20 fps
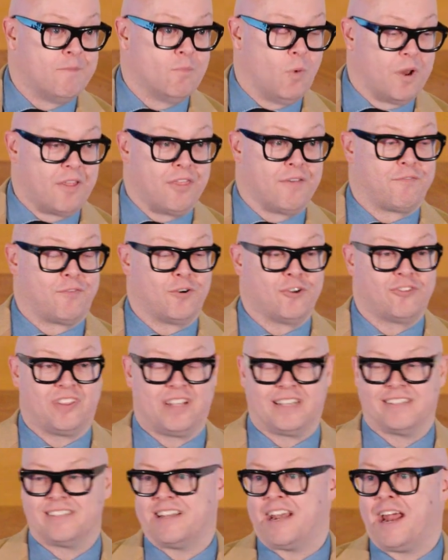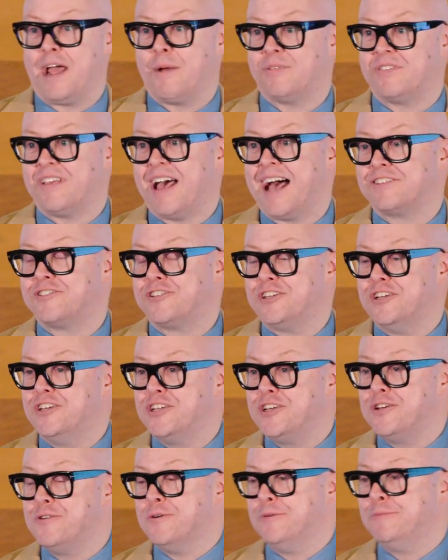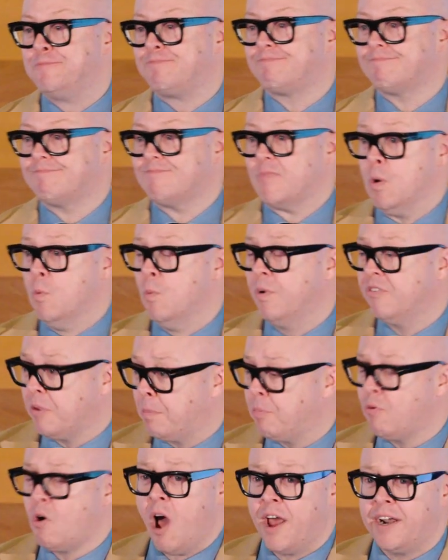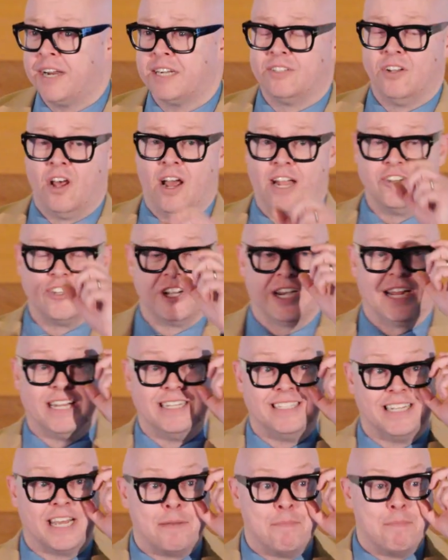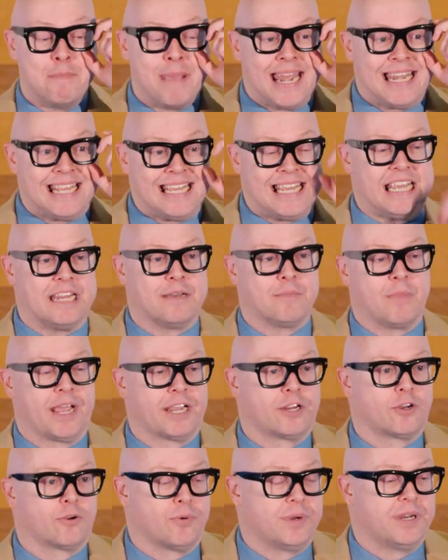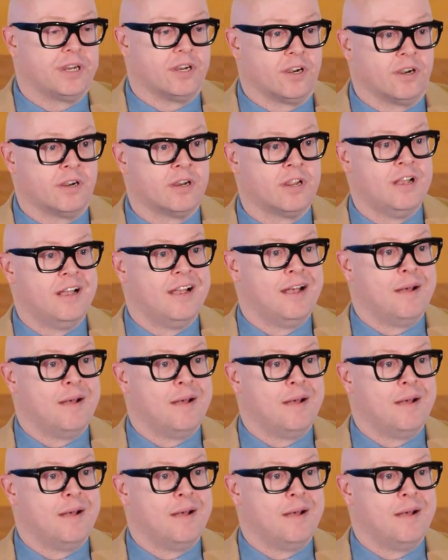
One of the first things that I was asked to do was a product launch, and I had done many in my career,